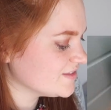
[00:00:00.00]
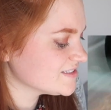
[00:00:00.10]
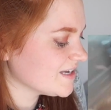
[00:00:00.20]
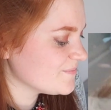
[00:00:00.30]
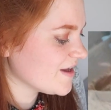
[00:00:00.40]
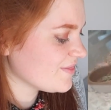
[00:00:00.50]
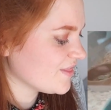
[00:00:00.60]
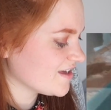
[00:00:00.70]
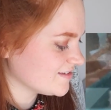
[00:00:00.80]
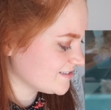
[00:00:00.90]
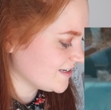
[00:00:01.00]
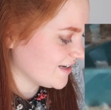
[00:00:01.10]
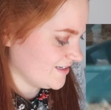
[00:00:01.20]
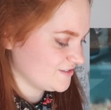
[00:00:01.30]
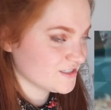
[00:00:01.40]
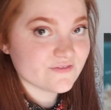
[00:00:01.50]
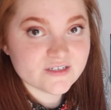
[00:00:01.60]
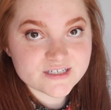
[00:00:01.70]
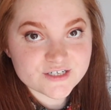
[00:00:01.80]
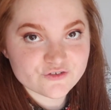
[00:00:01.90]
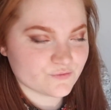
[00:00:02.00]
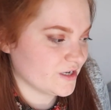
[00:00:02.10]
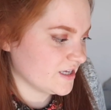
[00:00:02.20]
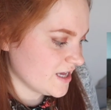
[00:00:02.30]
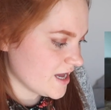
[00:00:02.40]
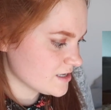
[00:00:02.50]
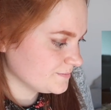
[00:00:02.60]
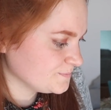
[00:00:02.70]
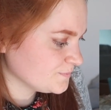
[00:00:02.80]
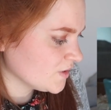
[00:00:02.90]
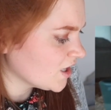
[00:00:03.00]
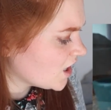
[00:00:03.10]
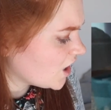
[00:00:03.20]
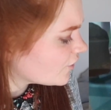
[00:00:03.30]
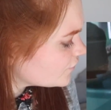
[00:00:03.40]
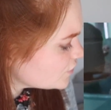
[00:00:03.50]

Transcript: the sand bath is in a serving dish from IKEA. I've